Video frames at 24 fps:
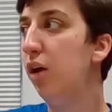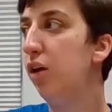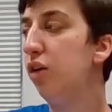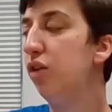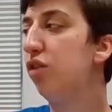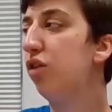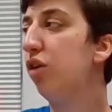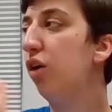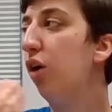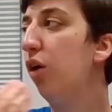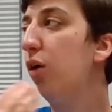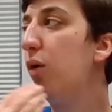
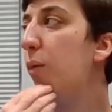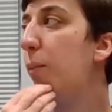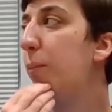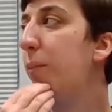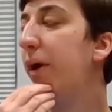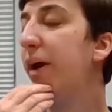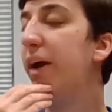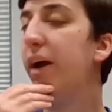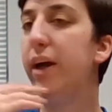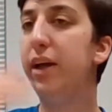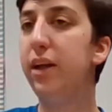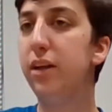So
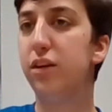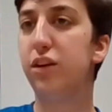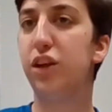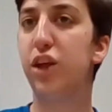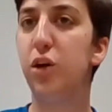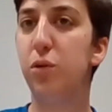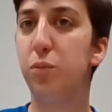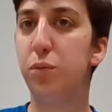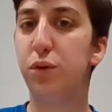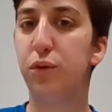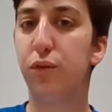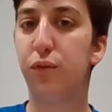my ice
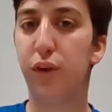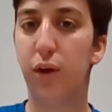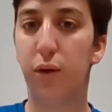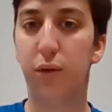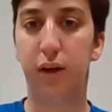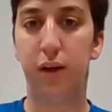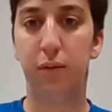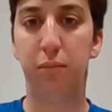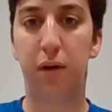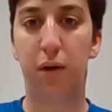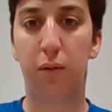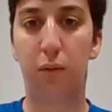cubes
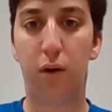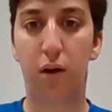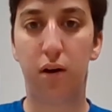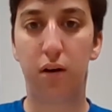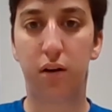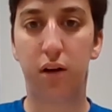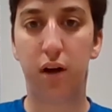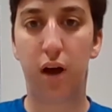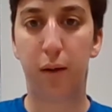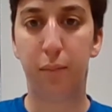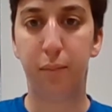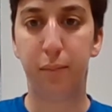float in my water
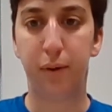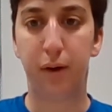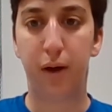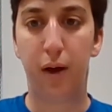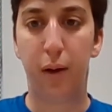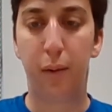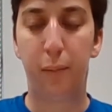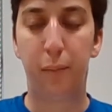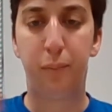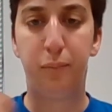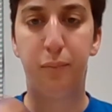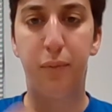cup,
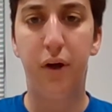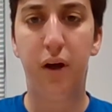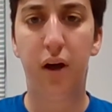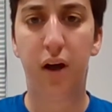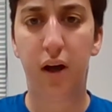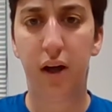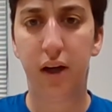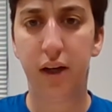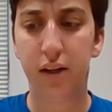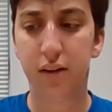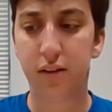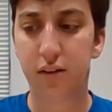
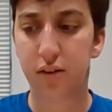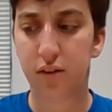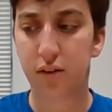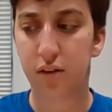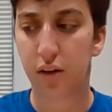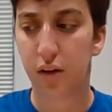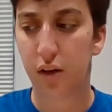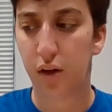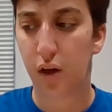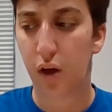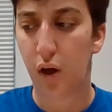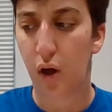but
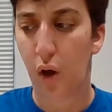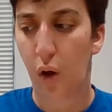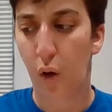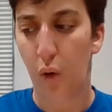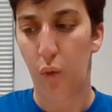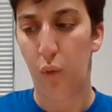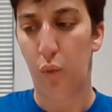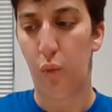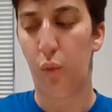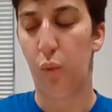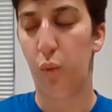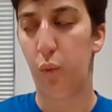
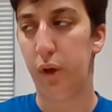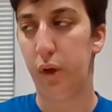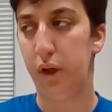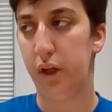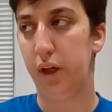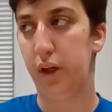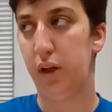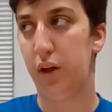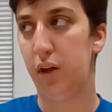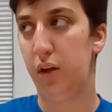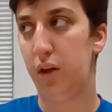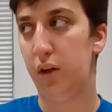
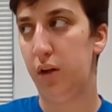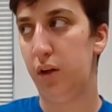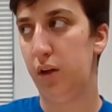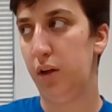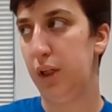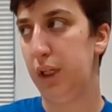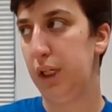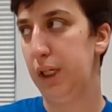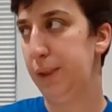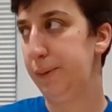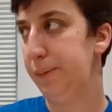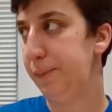
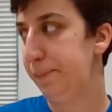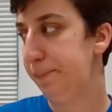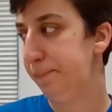will